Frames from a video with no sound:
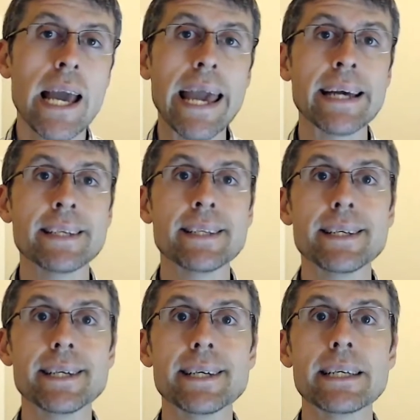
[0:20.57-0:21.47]
And
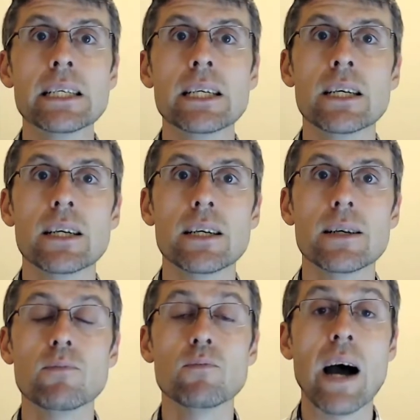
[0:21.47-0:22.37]

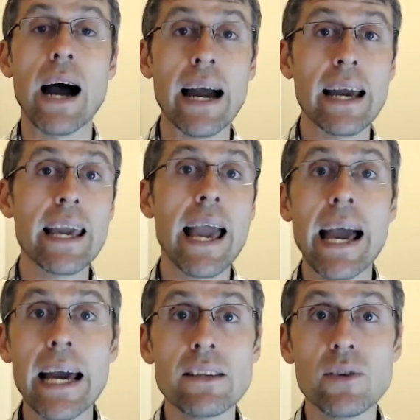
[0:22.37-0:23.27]
I
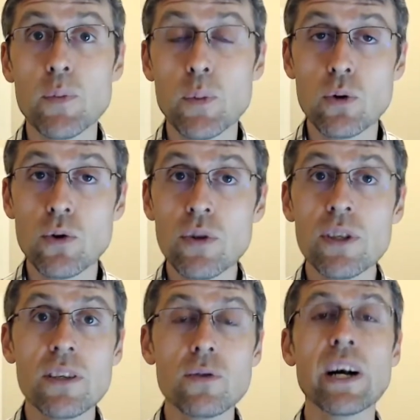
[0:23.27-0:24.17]
had the
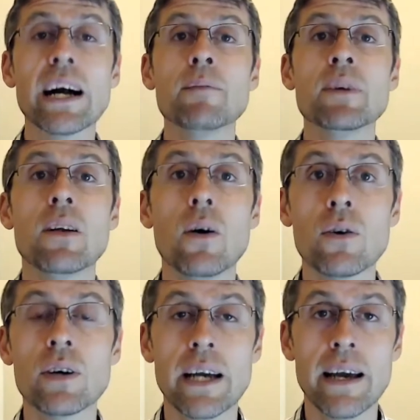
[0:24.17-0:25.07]
opportunity to come
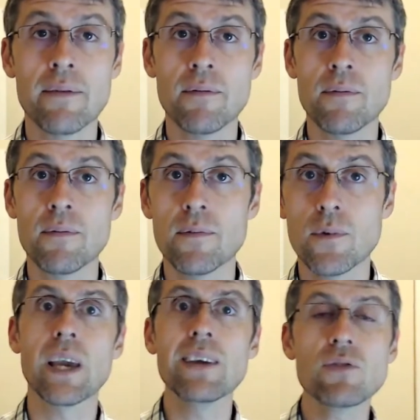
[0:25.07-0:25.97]
along an
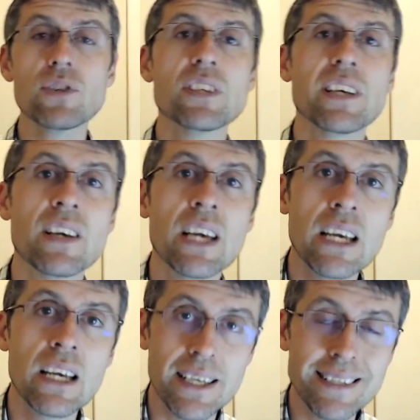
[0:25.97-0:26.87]
interesting
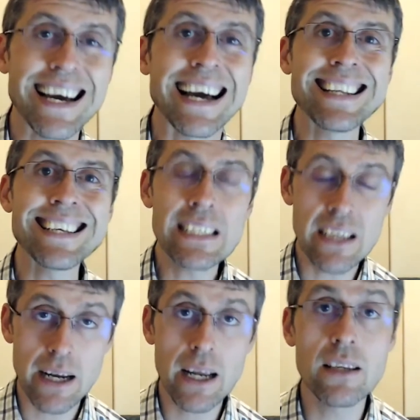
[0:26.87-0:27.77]
Italian
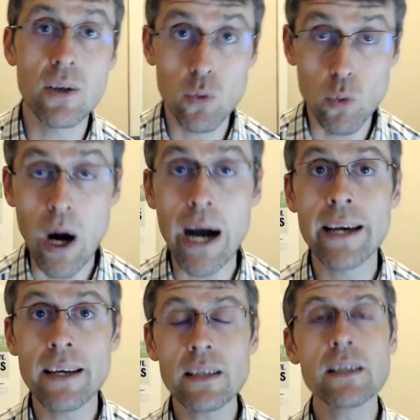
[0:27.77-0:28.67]
red
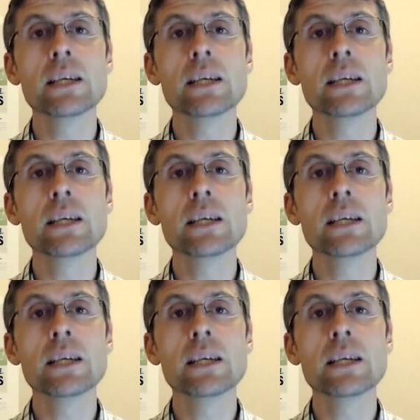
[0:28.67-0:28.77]
wine,